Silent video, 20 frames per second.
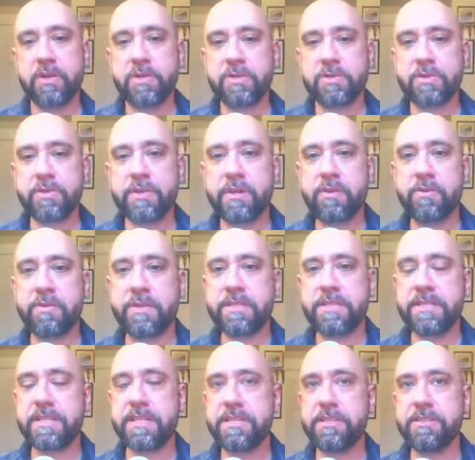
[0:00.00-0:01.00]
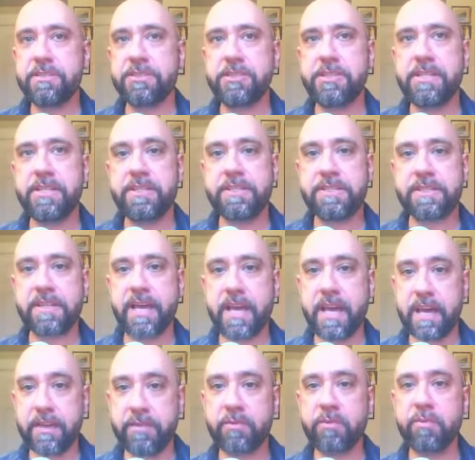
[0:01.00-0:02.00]
So here we see she is
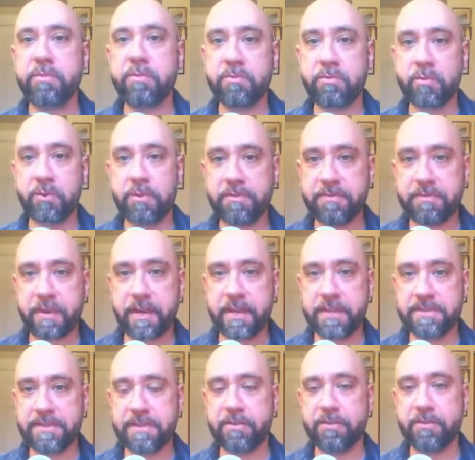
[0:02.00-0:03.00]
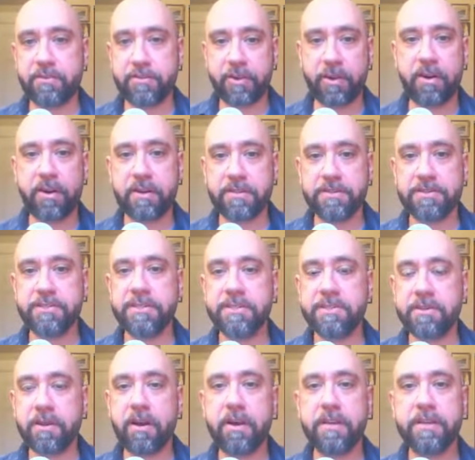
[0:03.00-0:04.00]
anthropomorphizing her dog. She's
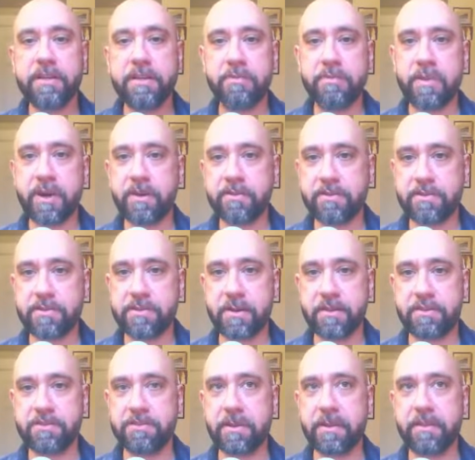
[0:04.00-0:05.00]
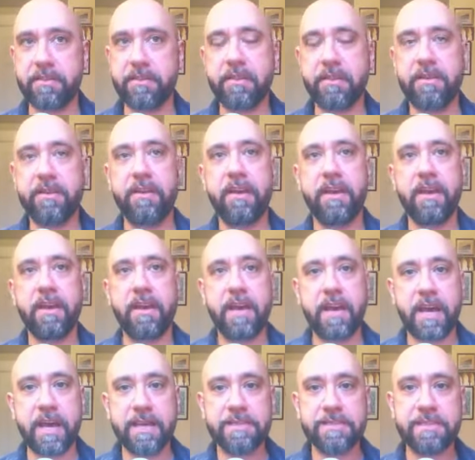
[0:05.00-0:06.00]
talking about her dog Jonathan
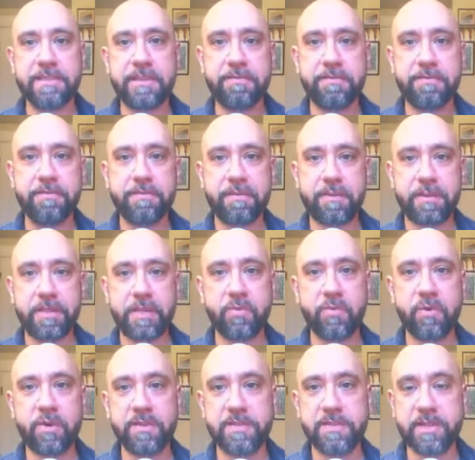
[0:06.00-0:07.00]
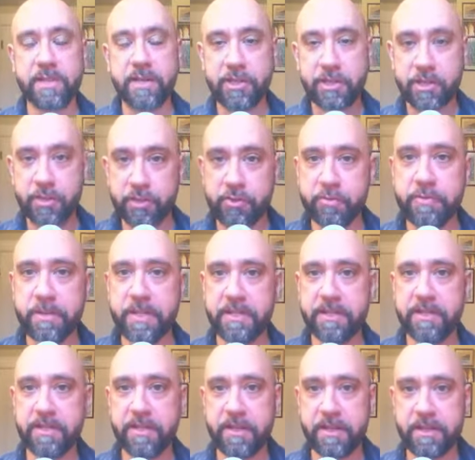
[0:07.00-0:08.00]
as if he was a
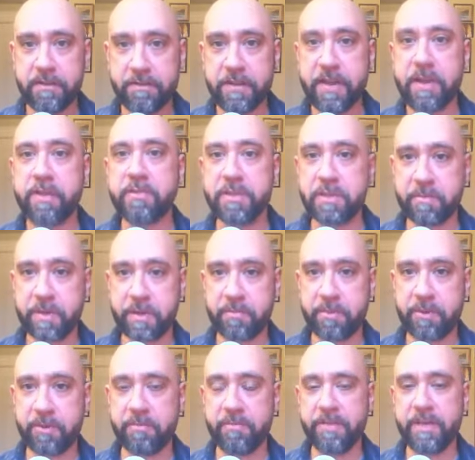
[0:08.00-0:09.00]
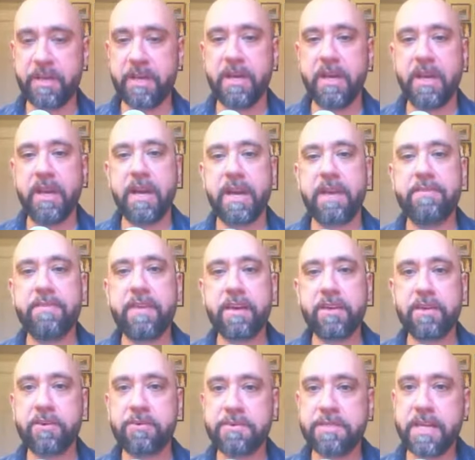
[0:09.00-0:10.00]
human family member. And
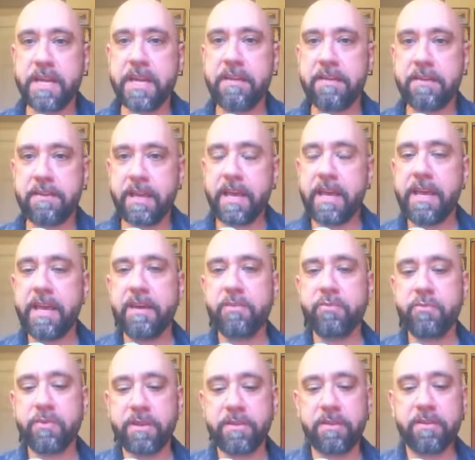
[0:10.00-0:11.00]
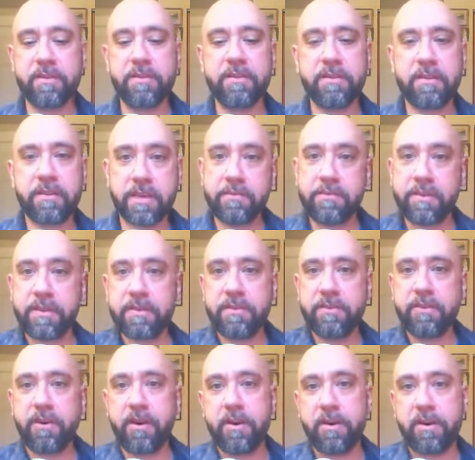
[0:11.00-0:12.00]
that goes hand in hand with her giving the
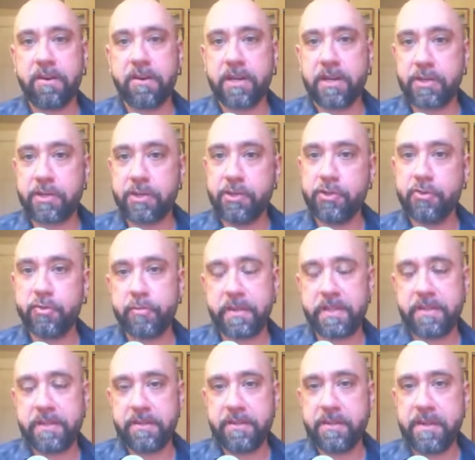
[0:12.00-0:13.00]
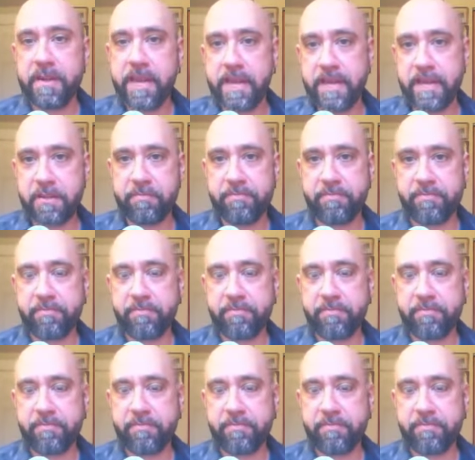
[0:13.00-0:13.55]
dog a human name.